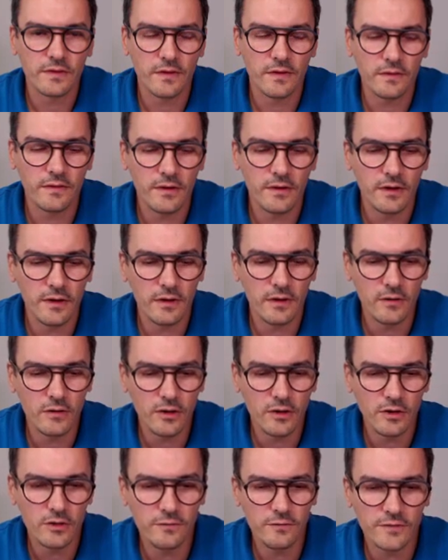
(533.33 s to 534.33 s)
There are a
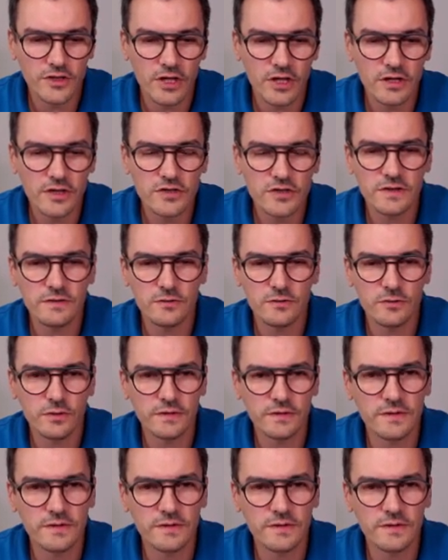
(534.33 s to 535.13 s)
lot of challenges to